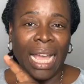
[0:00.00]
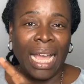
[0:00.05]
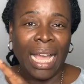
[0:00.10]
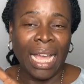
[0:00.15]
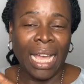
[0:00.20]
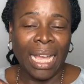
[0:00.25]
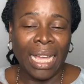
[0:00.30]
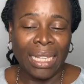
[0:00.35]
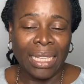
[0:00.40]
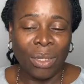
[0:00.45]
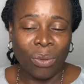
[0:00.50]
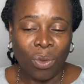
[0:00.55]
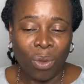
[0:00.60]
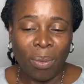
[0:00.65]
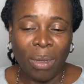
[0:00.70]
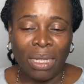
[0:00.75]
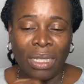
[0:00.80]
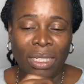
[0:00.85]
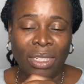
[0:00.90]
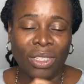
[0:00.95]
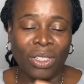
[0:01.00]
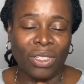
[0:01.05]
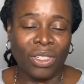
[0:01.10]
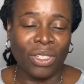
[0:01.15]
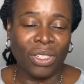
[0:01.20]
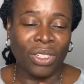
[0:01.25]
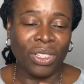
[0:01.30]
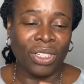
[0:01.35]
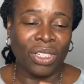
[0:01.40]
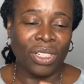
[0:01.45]
the woman in the
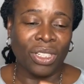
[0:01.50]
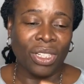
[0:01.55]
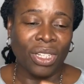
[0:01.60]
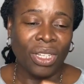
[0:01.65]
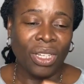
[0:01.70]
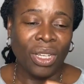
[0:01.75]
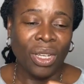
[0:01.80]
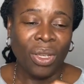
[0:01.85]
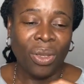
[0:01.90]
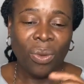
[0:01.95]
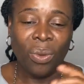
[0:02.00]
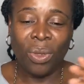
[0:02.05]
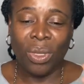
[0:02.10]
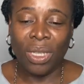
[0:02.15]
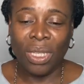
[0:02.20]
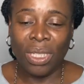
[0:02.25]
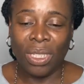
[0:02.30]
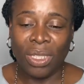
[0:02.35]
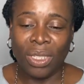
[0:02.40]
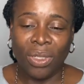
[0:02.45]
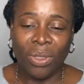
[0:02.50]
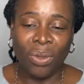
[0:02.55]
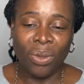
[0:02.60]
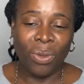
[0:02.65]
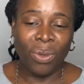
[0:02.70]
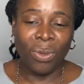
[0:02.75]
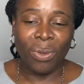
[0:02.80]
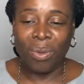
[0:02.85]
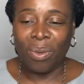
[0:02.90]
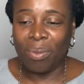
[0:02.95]
church was,
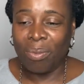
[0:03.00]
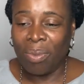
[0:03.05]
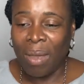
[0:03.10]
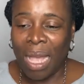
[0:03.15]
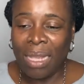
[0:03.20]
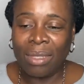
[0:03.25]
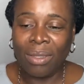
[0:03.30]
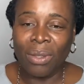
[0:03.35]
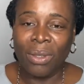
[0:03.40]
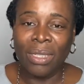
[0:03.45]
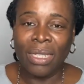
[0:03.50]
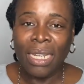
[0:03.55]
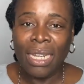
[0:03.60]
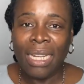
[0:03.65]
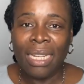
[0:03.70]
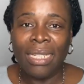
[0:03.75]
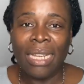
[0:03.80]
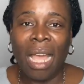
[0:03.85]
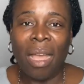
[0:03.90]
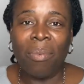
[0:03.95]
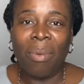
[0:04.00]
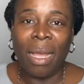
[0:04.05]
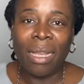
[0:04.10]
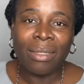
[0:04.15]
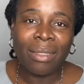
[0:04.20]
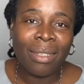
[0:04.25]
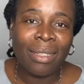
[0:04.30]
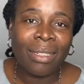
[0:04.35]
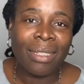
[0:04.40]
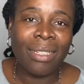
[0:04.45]
pastor kneeling down,
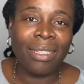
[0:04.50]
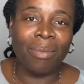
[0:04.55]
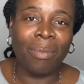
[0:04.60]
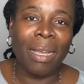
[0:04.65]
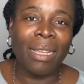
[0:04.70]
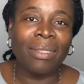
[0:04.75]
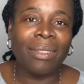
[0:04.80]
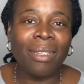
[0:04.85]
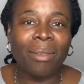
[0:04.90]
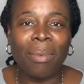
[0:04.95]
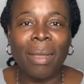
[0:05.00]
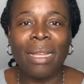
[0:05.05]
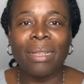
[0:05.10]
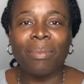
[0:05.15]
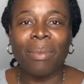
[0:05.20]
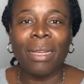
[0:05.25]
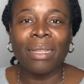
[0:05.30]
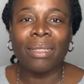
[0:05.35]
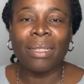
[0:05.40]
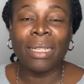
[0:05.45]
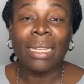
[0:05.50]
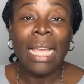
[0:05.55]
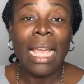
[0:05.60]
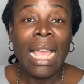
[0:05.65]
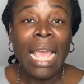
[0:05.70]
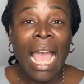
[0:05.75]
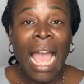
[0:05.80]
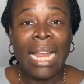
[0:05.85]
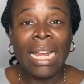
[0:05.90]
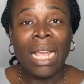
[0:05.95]
pastor this, pastor.
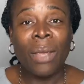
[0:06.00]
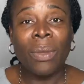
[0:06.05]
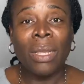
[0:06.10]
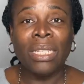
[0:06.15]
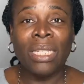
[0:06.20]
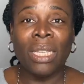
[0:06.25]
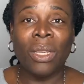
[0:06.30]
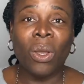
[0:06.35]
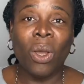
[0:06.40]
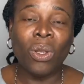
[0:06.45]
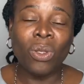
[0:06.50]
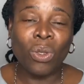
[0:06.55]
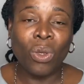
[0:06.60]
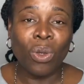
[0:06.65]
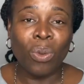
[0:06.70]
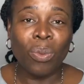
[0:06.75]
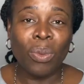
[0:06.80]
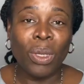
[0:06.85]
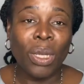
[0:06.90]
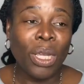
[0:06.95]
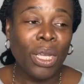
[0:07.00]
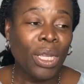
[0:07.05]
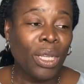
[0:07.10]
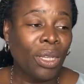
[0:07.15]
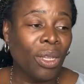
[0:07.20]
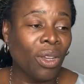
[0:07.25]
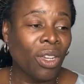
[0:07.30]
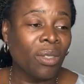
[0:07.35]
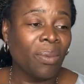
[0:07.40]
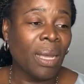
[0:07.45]
And then when she got home,
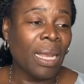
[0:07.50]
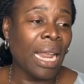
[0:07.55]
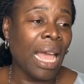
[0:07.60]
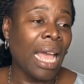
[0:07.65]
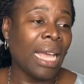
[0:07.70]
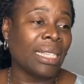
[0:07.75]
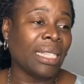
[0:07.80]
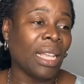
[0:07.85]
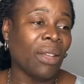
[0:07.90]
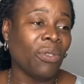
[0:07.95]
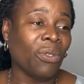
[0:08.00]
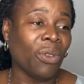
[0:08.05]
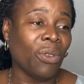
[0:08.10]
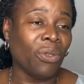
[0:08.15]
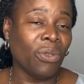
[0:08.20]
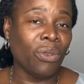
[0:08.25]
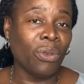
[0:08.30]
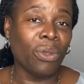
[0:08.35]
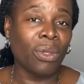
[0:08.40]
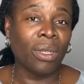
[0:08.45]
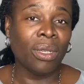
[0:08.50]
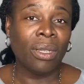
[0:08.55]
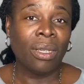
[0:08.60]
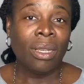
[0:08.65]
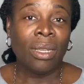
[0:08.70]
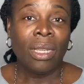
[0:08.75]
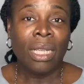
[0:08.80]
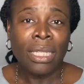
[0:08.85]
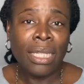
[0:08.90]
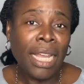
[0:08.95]
the husband asked her for food.
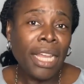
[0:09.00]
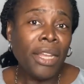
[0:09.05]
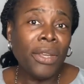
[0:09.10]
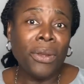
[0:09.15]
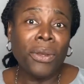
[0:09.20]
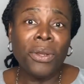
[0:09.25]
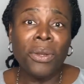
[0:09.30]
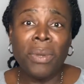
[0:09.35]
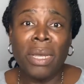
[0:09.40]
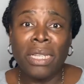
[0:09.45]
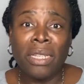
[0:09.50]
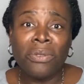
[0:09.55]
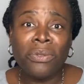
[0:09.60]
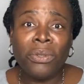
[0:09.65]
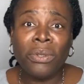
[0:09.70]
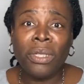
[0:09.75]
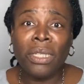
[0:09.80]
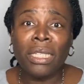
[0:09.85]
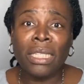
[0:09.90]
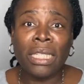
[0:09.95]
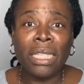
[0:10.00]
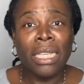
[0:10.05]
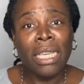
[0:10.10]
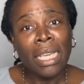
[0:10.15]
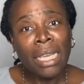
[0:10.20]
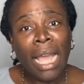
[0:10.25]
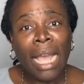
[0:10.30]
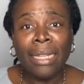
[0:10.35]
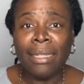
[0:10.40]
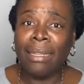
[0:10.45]
Say you don't know where the food is.
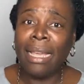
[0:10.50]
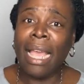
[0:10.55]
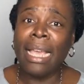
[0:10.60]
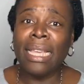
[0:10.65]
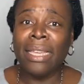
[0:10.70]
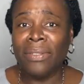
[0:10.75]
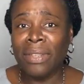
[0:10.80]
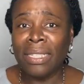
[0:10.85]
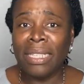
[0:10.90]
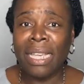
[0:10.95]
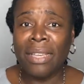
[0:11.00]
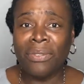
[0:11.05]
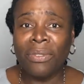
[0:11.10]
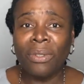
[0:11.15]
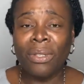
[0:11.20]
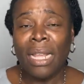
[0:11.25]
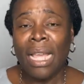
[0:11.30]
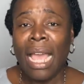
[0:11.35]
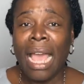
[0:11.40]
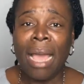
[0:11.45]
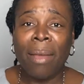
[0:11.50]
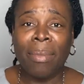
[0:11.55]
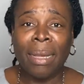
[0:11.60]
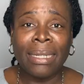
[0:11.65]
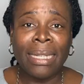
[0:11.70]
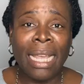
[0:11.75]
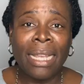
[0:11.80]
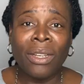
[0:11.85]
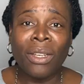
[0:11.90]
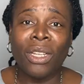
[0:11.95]
Can't you go and give yourself food? And
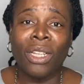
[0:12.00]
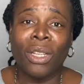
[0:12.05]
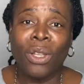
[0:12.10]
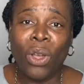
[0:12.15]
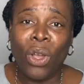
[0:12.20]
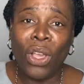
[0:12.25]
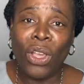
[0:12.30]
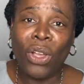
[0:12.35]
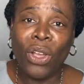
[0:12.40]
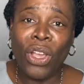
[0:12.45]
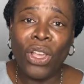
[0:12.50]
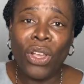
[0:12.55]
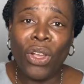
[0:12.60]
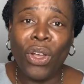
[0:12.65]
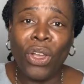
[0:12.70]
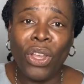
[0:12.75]
by the time it's koi